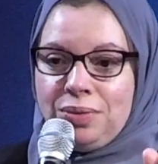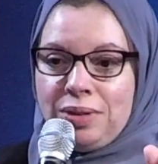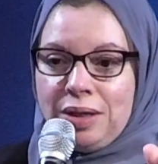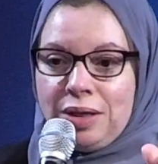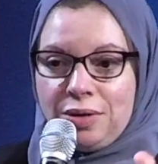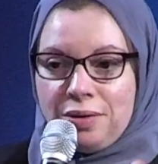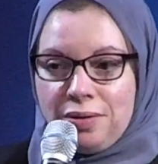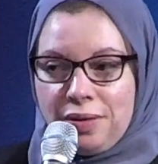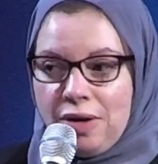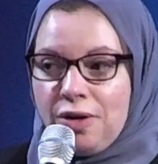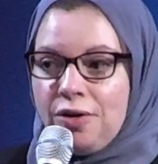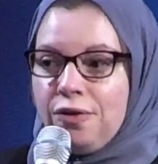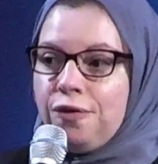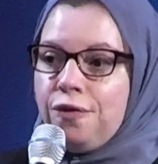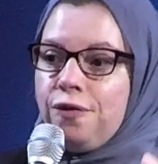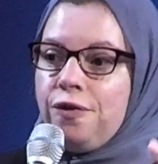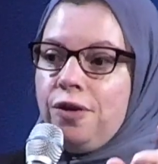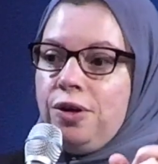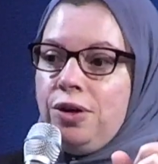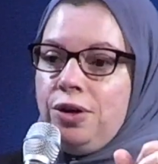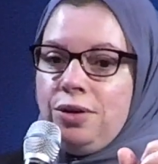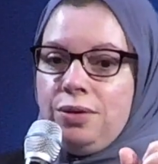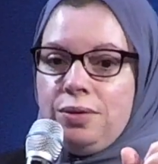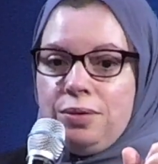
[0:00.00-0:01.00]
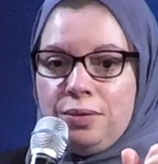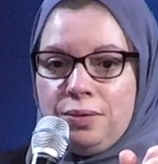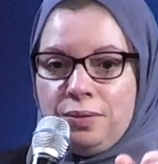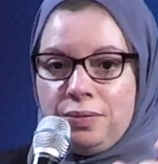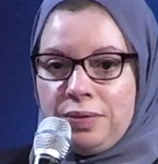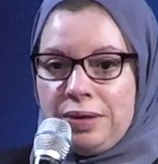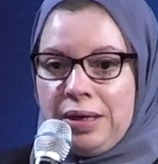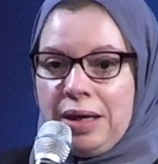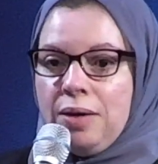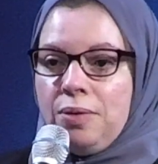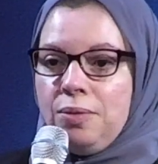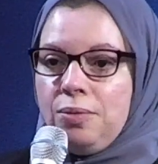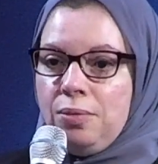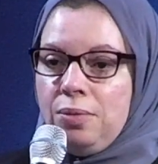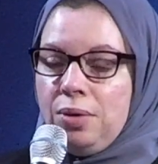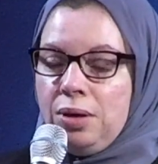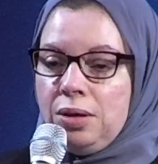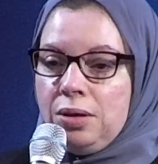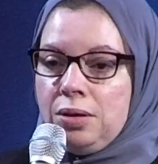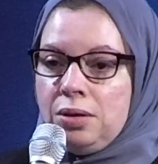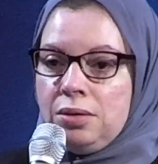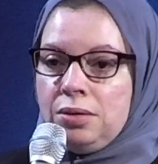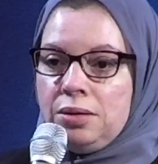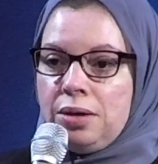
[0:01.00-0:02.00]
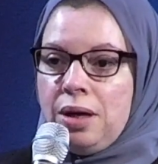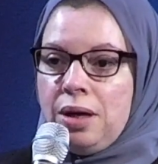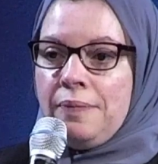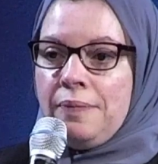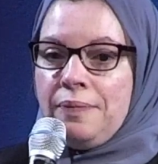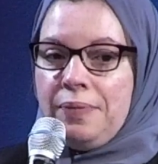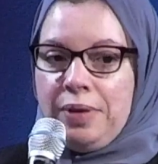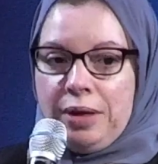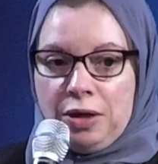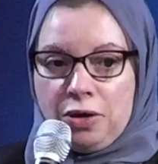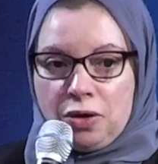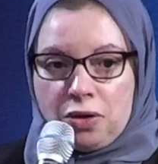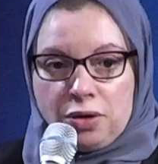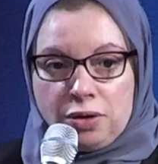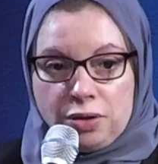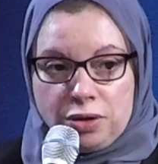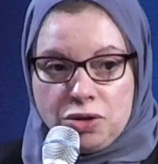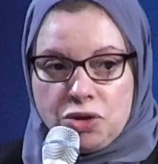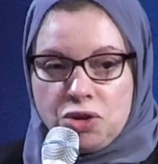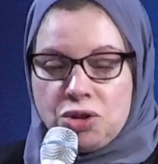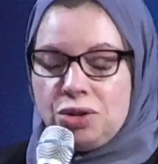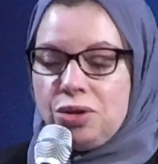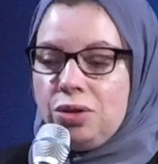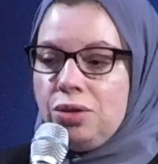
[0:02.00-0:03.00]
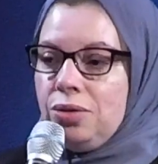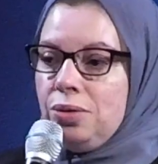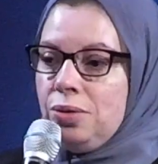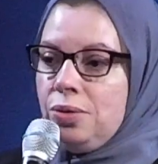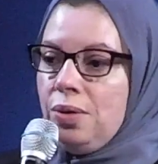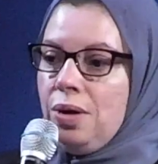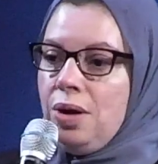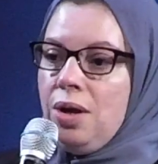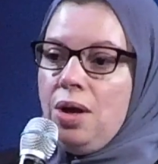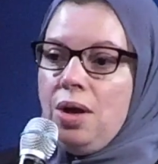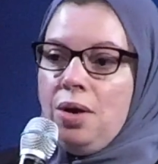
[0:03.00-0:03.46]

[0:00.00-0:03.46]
are there for you, that will encourage you,